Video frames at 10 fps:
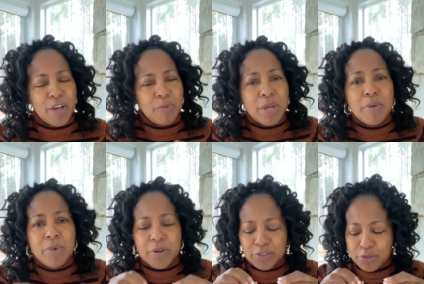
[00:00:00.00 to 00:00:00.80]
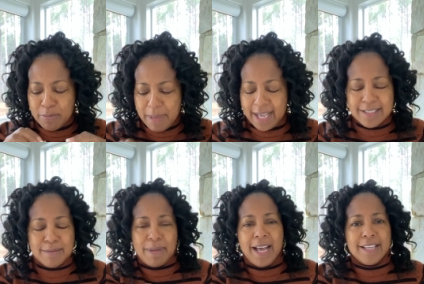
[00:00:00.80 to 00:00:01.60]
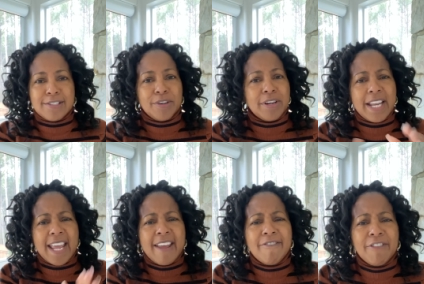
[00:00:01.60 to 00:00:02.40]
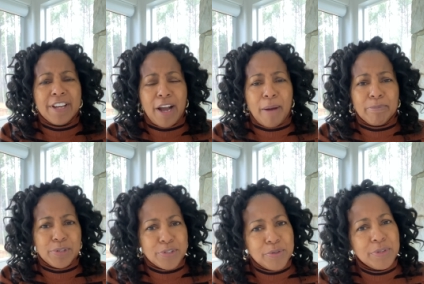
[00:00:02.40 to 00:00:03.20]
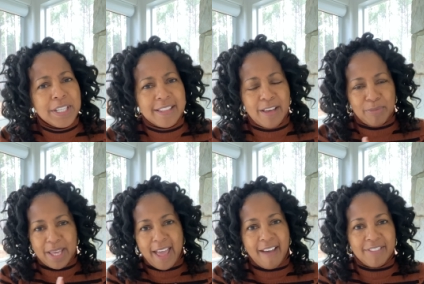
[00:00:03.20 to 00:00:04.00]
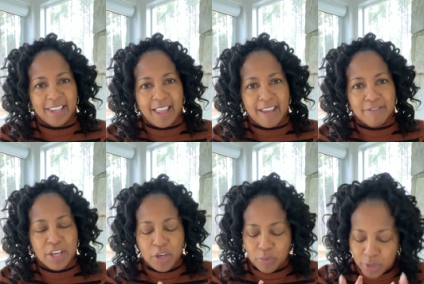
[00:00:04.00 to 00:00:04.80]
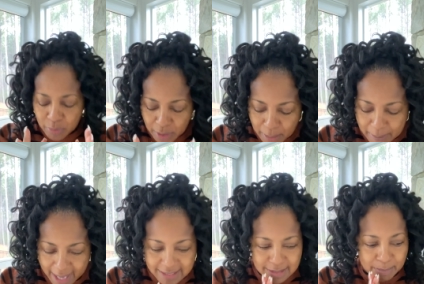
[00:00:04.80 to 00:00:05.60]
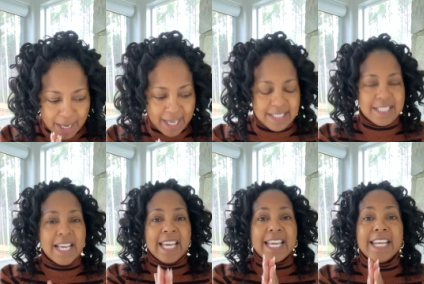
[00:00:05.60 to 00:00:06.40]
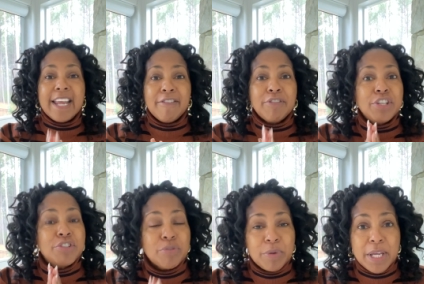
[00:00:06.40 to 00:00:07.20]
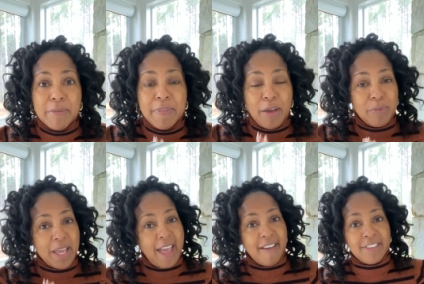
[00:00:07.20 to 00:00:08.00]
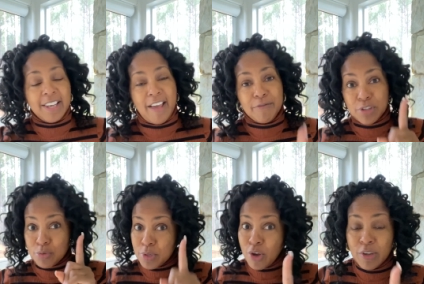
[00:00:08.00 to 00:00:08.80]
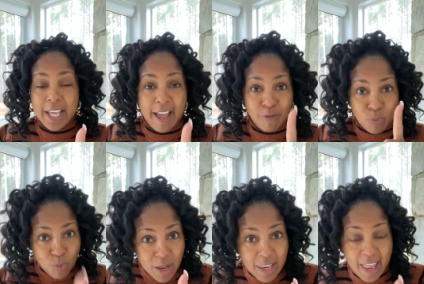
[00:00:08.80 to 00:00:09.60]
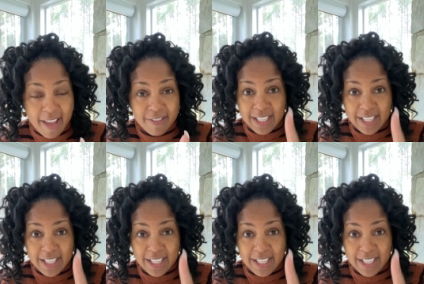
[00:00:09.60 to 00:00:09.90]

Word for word: we want to maximize on every opportunity that we have in life. We want to maximize in every dream that we have in life because we only have one life